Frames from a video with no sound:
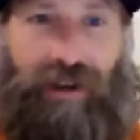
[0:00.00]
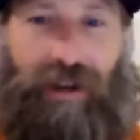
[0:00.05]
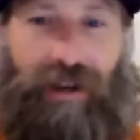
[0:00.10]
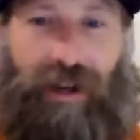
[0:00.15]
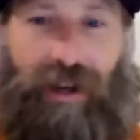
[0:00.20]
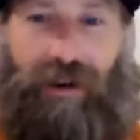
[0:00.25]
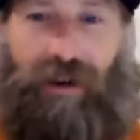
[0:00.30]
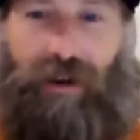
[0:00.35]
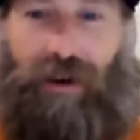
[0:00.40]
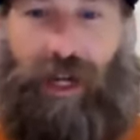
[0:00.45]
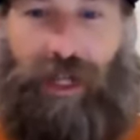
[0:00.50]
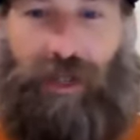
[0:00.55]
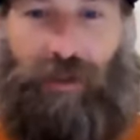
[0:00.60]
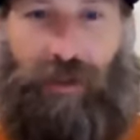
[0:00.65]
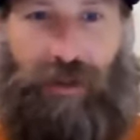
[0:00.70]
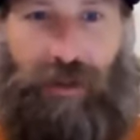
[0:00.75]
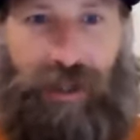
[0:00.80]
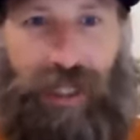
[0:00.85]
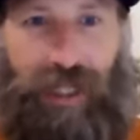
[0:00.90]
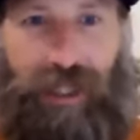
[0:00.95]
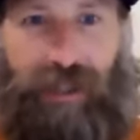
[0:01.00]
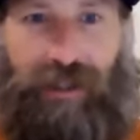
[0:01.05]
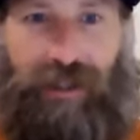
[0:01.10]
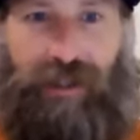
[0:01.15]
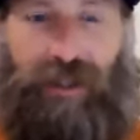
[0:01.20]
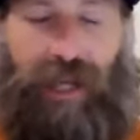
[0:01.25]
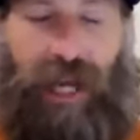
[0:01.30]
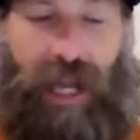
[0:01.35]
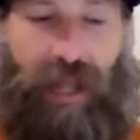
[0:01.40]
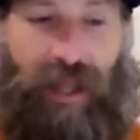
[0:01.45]
and her
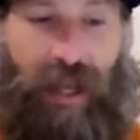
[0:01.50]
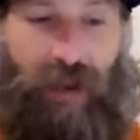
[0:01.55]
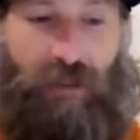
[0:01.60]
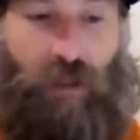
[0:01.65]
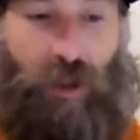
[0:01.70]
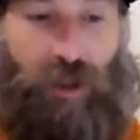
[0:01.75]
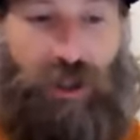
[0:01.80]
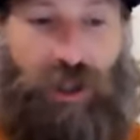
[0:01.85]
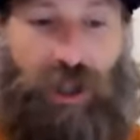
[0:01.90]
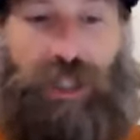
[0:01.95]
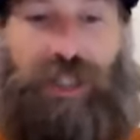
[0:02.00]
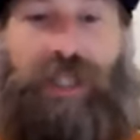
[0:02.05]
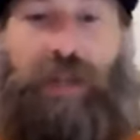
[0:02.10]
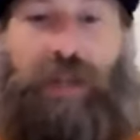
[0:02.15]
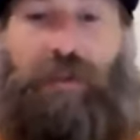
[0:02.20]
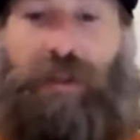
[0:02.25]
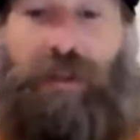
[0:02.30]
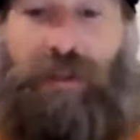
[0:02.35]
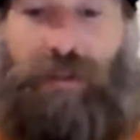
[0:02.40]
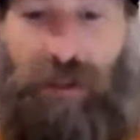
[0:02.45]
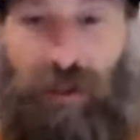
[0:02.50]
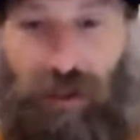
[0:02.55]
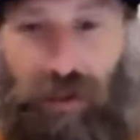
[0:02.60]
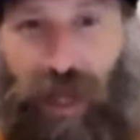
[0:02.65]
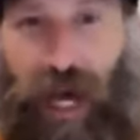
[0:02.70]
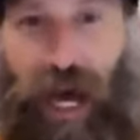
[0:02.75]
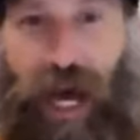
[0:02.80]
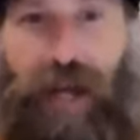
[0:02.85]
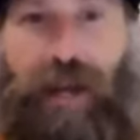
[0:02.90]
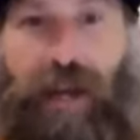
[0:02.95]
expertise, and then once she's able to do
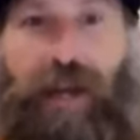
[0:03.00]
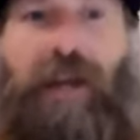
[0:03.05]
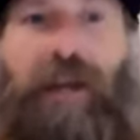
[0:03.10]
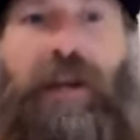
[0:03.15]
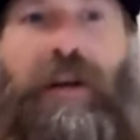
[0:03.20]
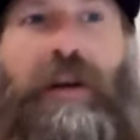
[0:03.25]
that,